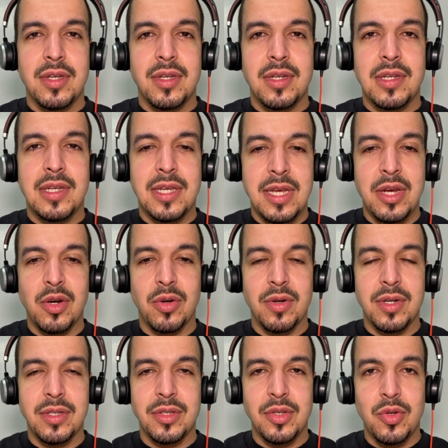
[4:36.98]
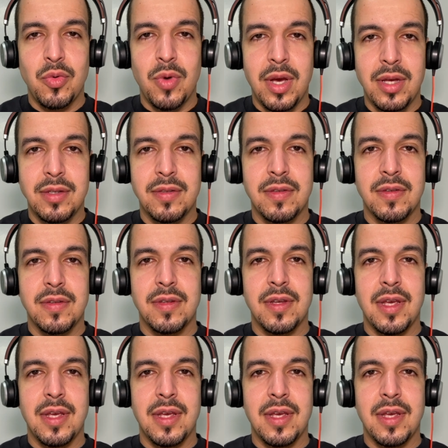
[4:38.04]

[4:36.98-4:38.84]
here in the US